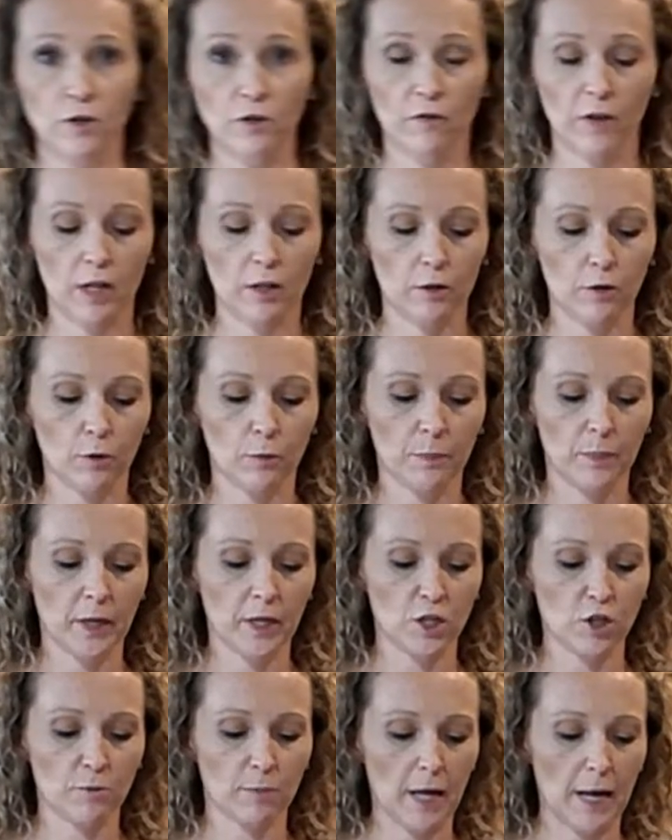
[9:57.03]
so I've got a little
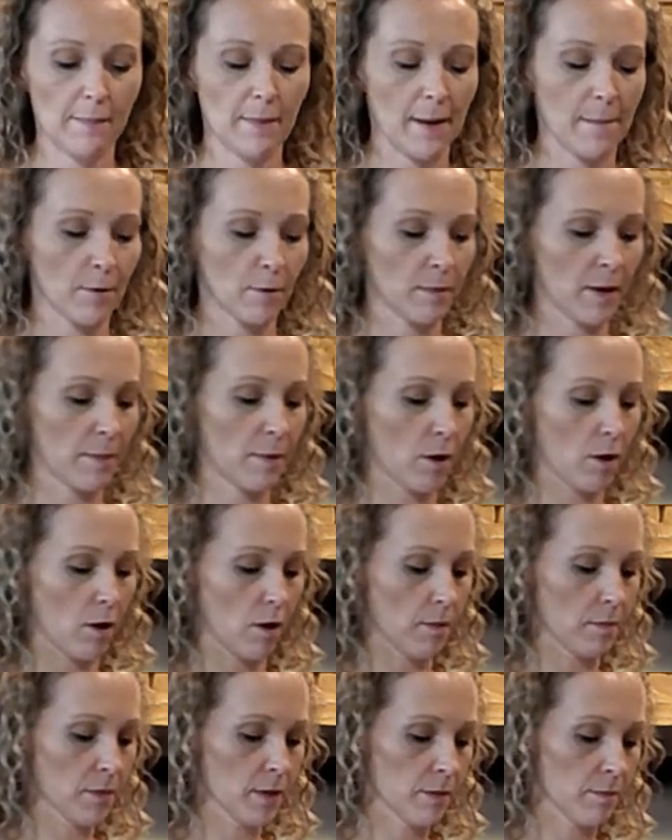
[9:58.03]
pinch of black pepper in my
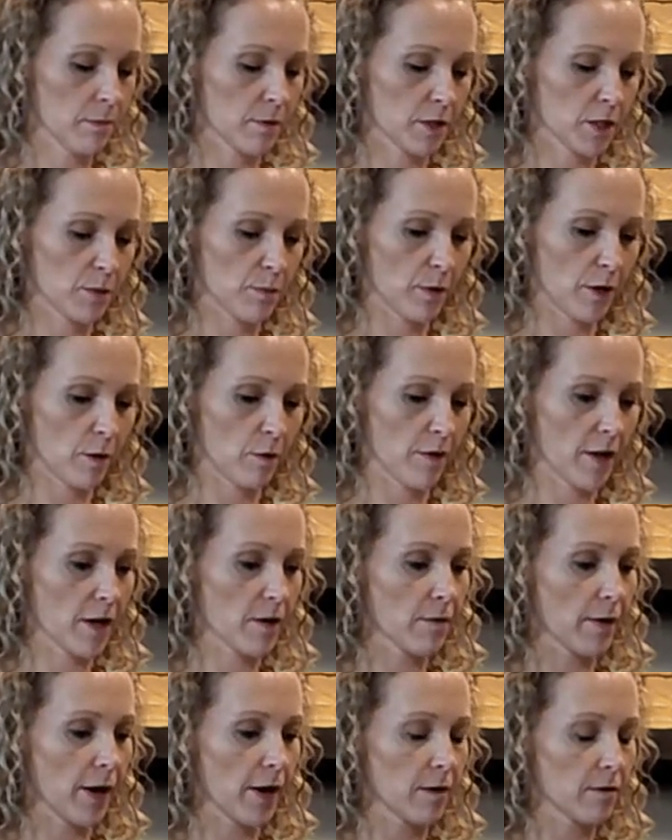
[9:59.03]
palm. Sprinkle that
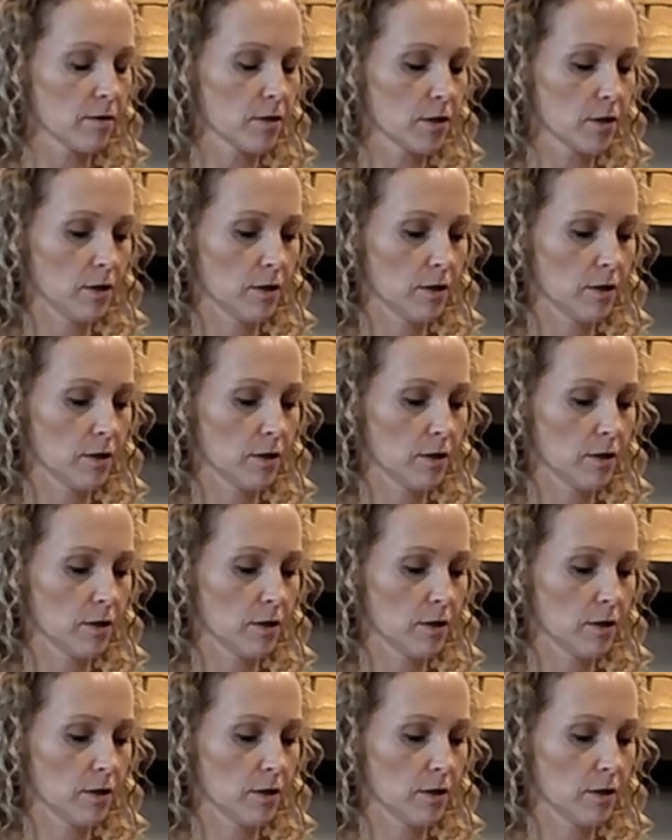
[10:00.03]
around.